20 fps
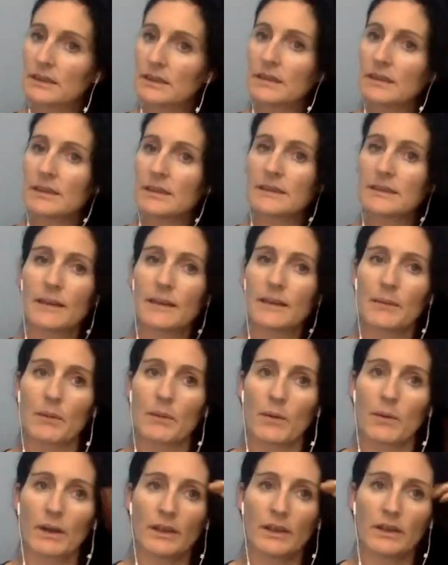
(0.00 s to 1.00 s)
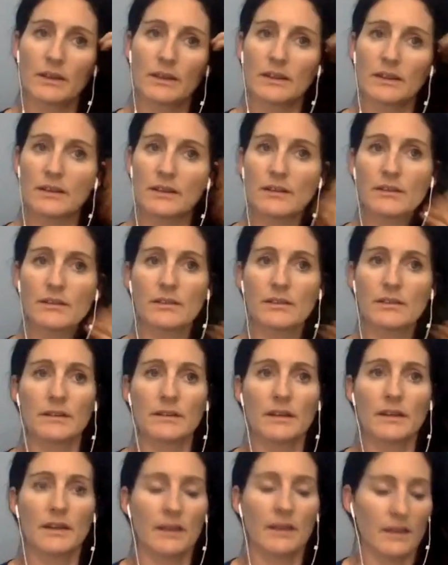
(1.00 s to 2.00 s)
This time, I want you to
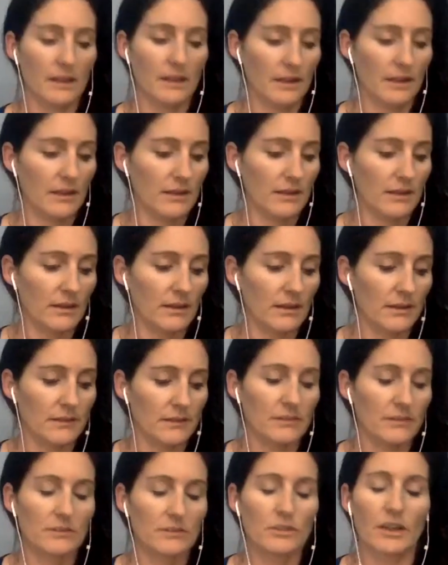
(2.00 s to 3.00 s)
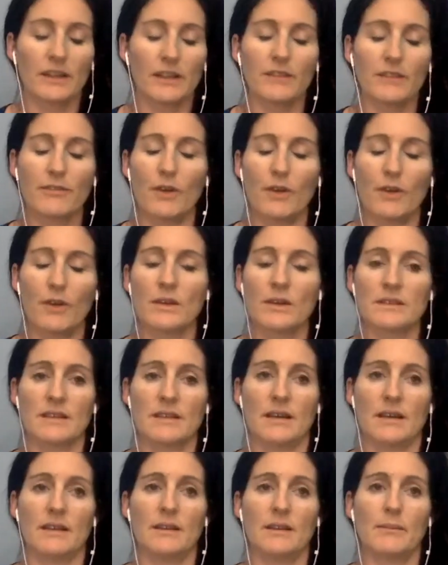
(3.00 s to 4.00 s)
try to focus
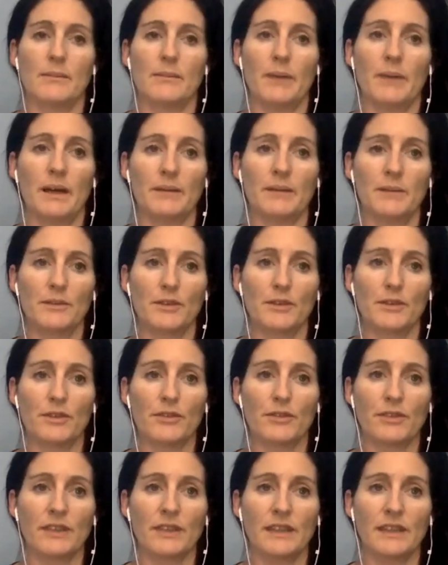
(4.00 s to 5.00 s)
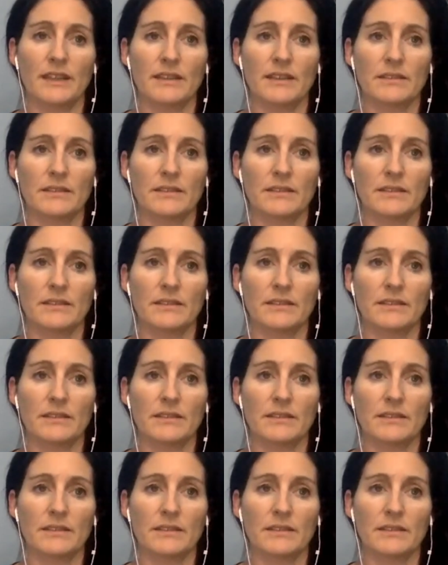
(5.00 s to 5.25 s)
on the bottom of your feet.